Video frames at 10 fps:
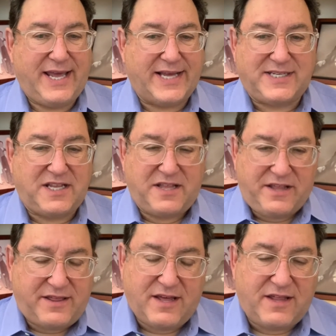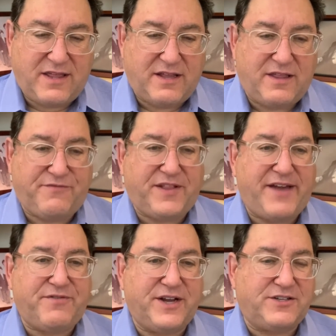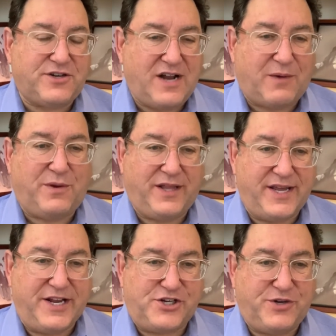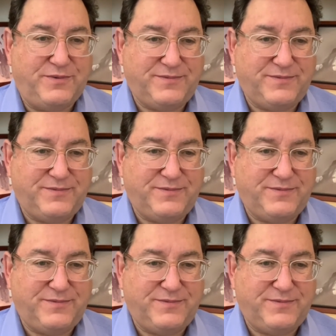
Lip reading: Yes, the flavorings are not really an issue.